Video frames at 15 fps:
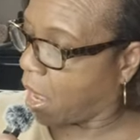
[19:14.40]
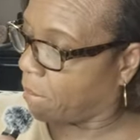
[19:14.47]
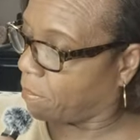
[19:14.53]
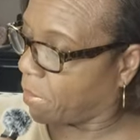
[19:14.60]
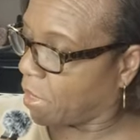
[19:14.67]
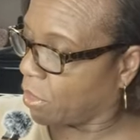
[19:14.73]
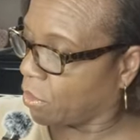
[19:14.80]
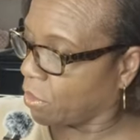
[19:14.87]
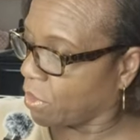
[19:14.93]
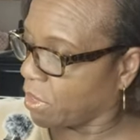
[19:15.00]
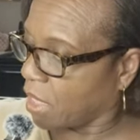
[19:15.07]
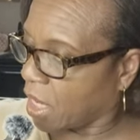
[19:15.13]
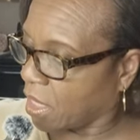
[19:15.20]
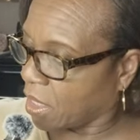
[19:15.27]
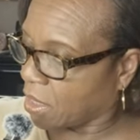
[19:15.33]
And Peter
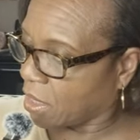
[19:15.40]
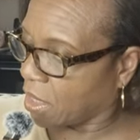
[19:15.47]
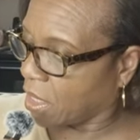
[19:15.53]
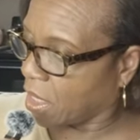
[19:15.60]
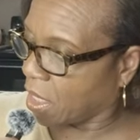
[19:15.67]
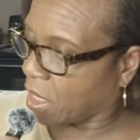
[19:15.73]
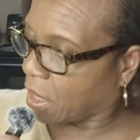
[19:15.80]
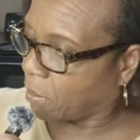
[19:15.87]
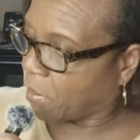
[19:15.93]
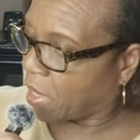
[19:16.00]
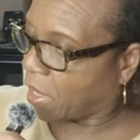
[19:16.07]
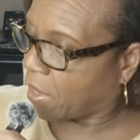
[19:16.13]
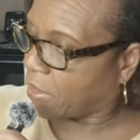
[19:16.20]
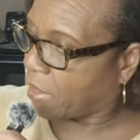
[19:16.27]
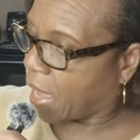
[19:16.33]
said unto him,
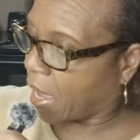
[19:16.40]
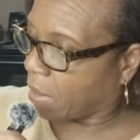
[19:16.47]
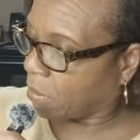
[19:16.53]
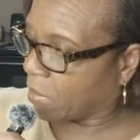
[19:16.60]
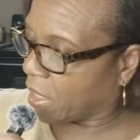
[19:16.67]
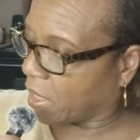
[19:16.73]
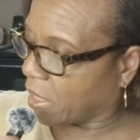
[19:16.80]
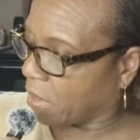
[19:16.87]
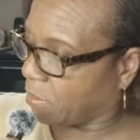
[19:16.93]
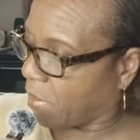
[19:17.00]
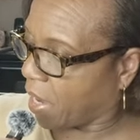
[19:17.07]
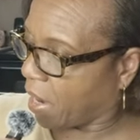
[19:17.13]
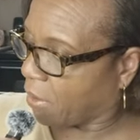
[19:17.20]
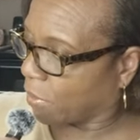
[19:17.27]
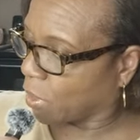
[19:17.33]
Thy money
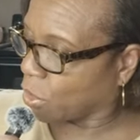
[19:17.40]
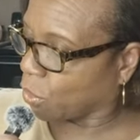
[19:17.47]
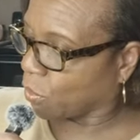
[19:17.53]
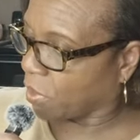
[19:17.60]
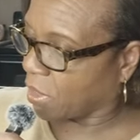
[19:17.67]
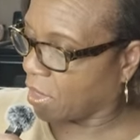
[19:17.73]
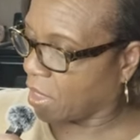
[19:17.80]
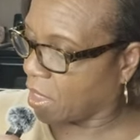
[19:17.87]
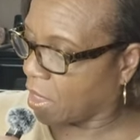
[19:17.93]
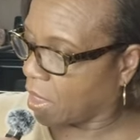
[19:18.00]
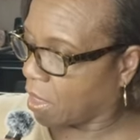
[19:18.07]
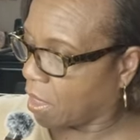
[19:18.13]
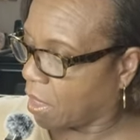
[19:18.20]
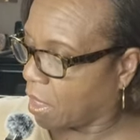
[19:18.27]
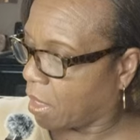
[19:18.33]
perish with
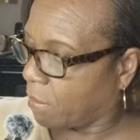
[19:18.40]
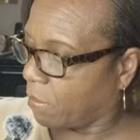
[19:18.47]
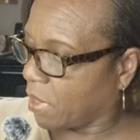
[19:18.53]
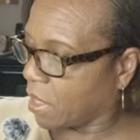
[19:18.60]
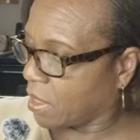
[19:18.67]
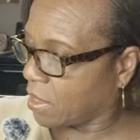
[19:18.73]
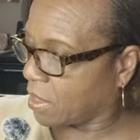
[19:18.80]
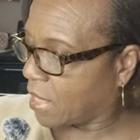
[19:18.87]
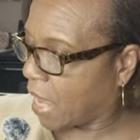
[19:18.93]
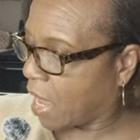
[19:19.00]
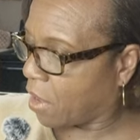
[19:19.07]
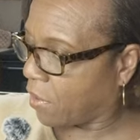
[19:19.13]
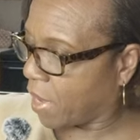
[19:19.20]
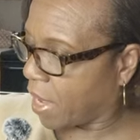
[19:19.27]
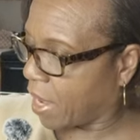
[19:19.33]
thee because
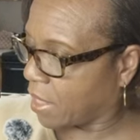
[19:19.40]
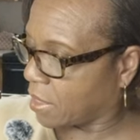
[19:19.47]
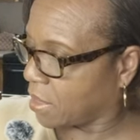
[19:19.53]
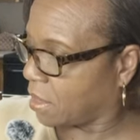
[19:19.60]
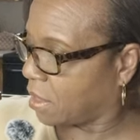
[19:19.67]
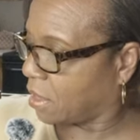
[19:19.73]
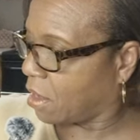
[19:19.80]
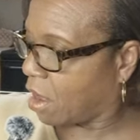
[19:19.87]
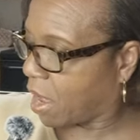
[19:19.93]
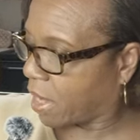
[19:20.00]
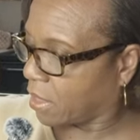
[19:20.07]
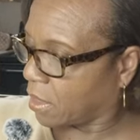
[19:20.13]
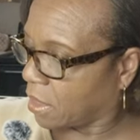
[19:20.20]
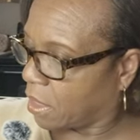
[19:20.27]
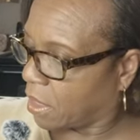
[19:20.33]
thou hast
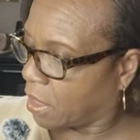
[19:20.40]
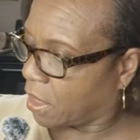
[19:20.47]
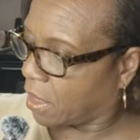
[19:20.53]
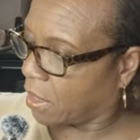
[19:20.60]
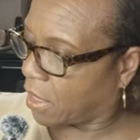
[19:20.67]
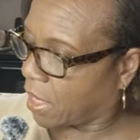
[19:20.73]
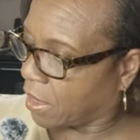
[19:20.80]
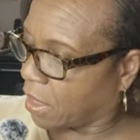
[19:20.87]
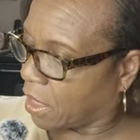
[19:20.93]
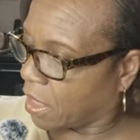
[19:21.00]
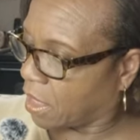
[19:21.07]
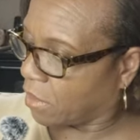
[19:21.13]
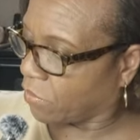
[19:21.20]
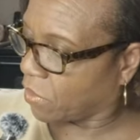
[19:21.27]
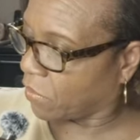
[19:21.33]
thought that the
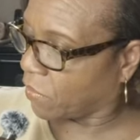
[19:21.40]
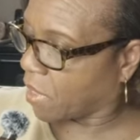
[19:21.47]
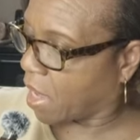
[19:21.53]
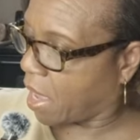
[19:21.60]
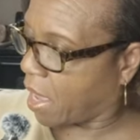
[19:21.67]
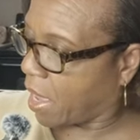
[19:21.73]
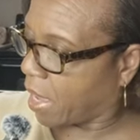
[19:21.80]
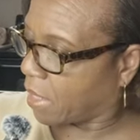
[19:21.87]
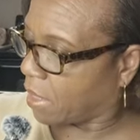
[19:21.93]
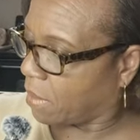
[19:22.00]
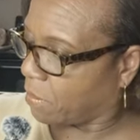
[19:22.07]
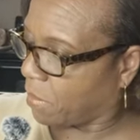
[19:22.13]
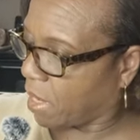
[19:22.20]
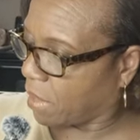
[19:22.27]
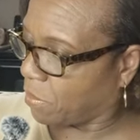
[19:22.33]
gift of God
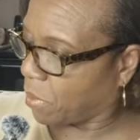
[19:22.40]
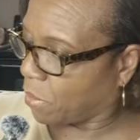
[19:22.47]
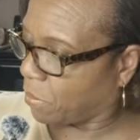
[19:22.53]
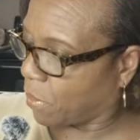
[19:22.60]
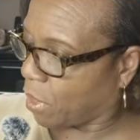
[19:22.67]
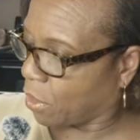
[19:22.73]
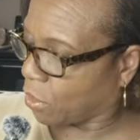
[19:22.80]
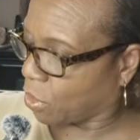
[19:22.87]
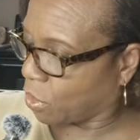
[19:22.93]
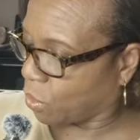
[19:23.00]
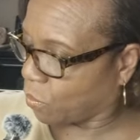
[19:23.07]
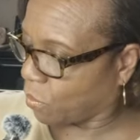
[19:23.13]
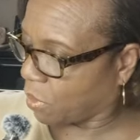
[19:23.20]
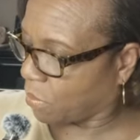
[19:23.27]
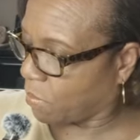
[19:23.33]
may be
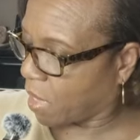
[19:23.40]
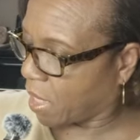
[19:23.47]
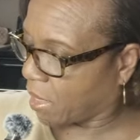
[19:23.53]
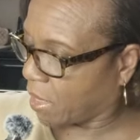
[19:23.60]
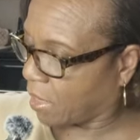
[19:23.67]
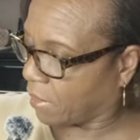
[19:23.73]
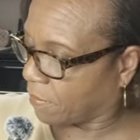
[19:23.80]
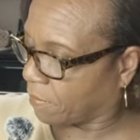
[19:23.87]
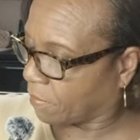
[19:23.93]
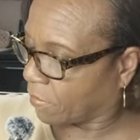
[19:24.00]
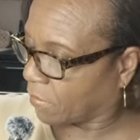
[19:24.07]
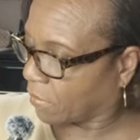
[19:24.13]
purchased with money.